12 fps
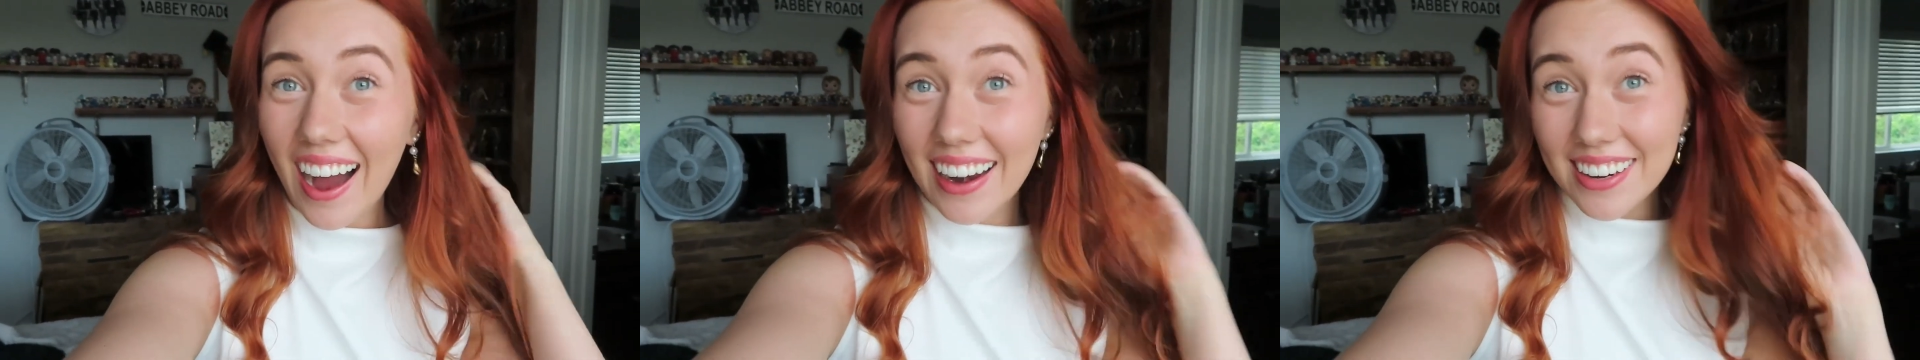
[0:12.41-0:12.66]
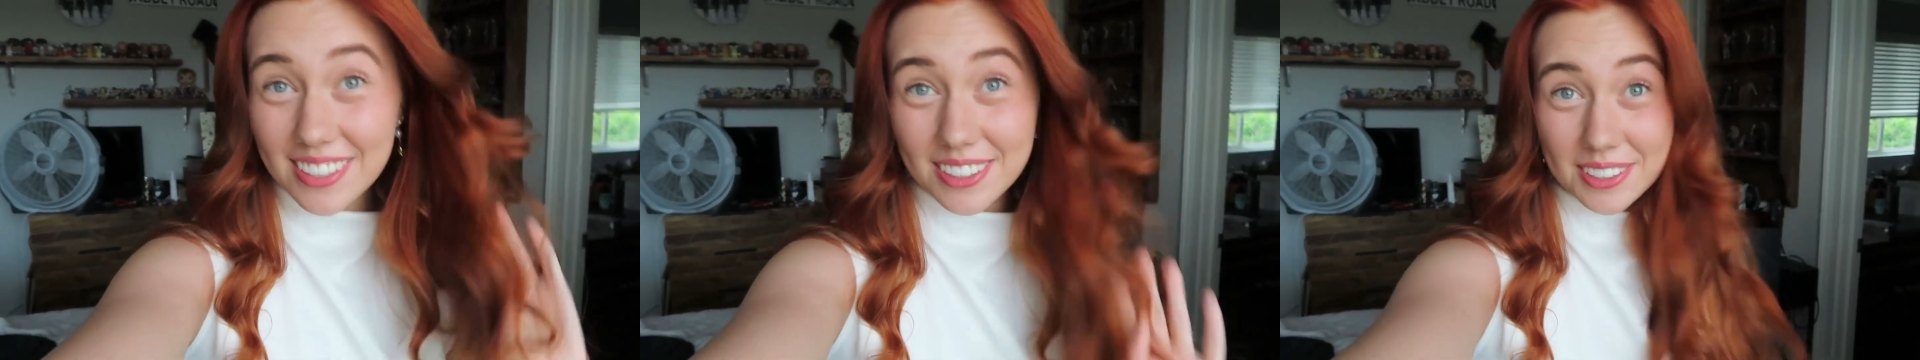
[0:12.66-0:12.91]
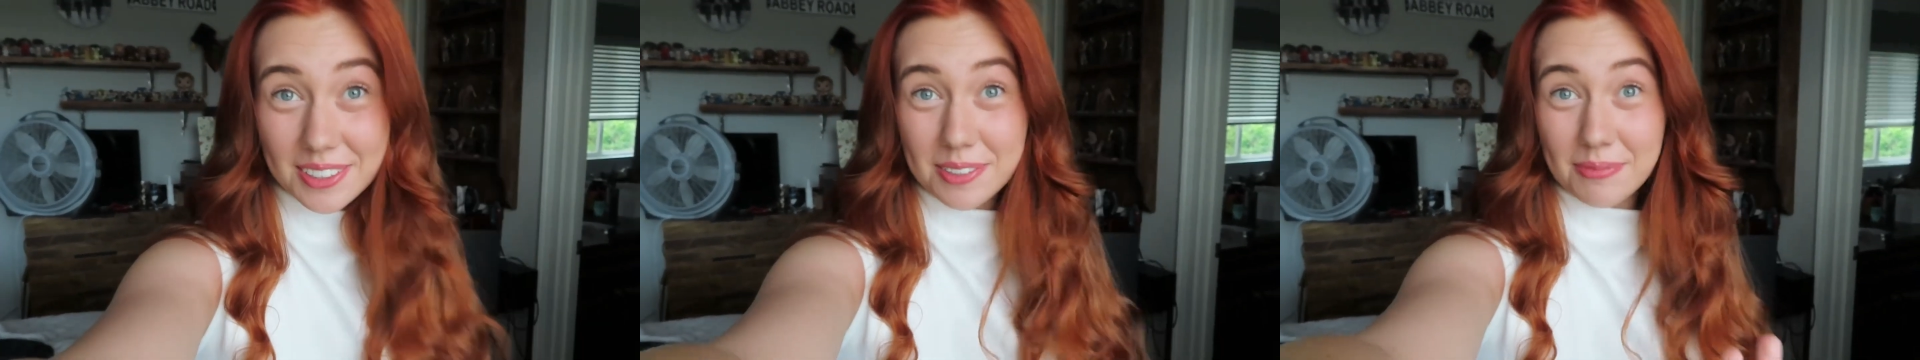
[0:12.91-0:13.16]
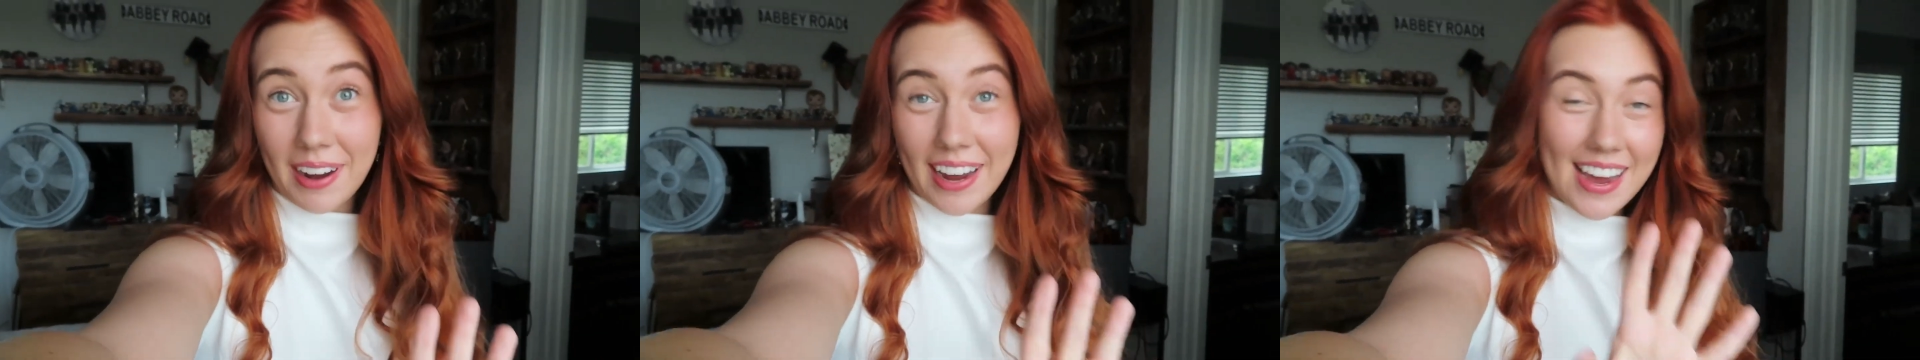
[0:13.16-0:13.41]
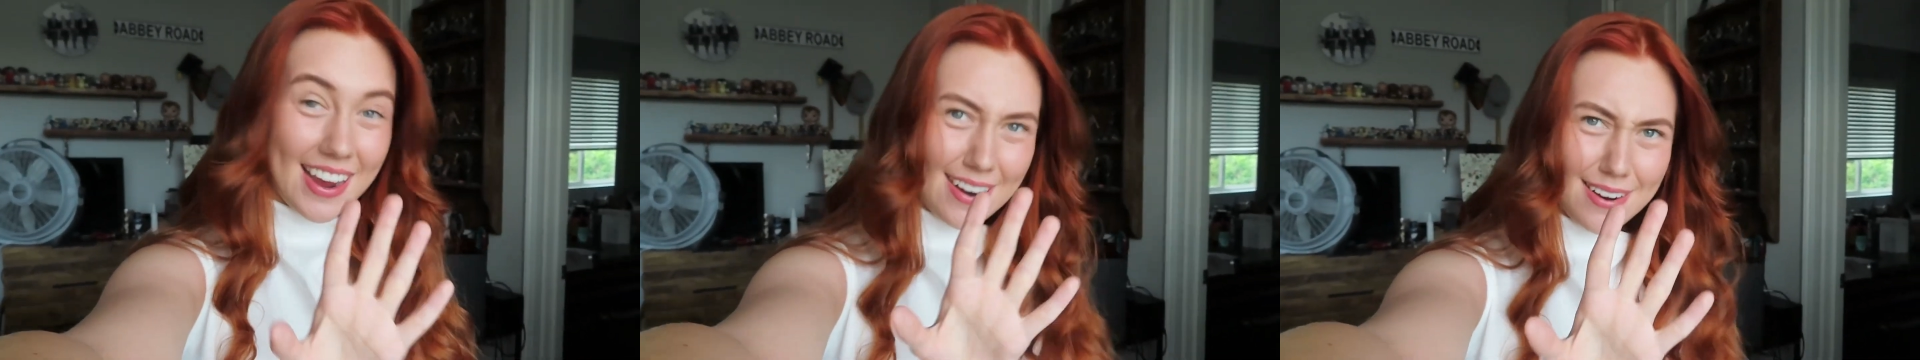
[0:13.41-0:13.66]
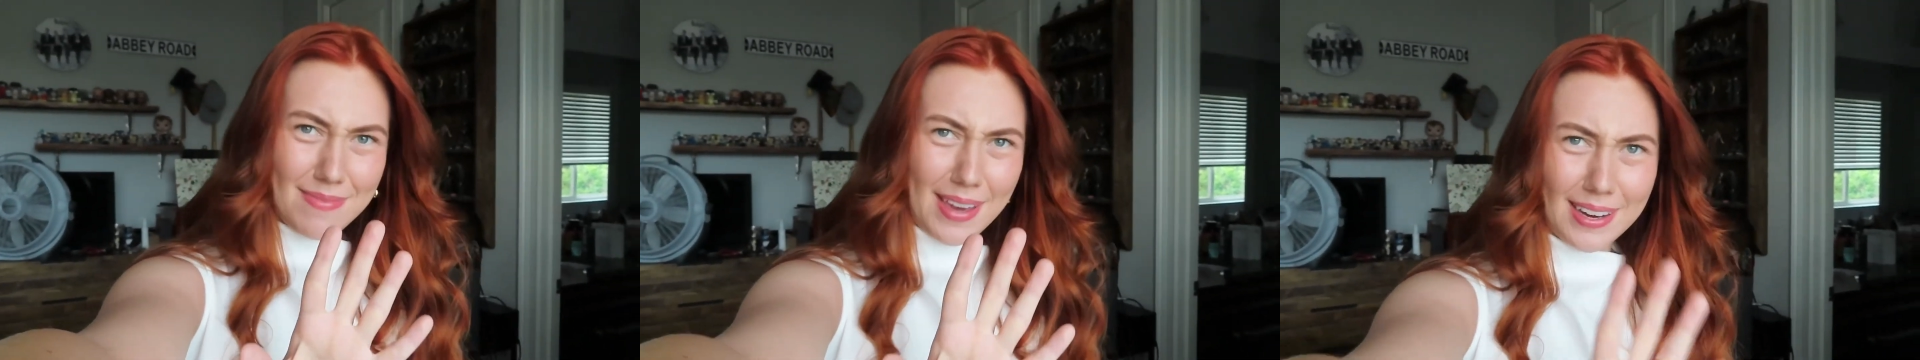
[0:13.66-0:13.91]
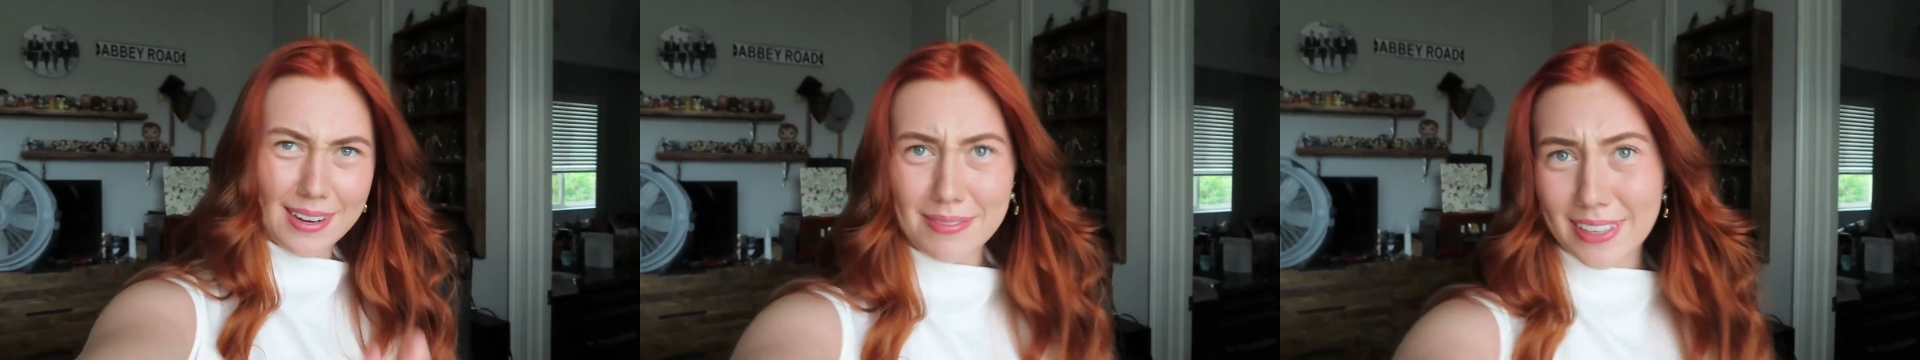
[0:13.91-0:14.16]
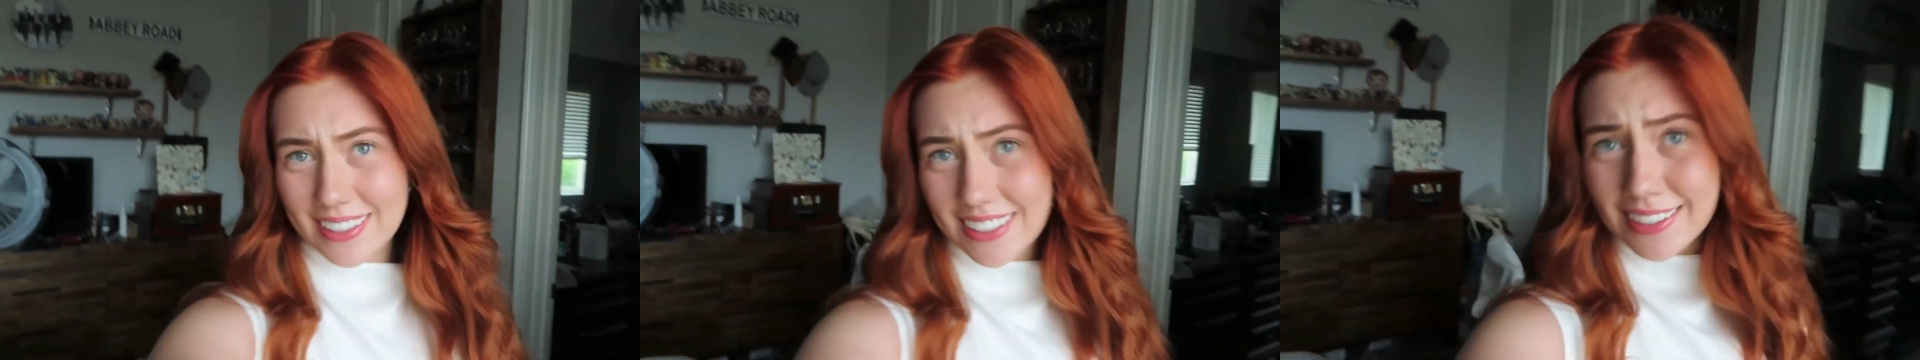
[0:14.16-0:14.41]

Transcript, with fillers: I need to do my hair and makeup like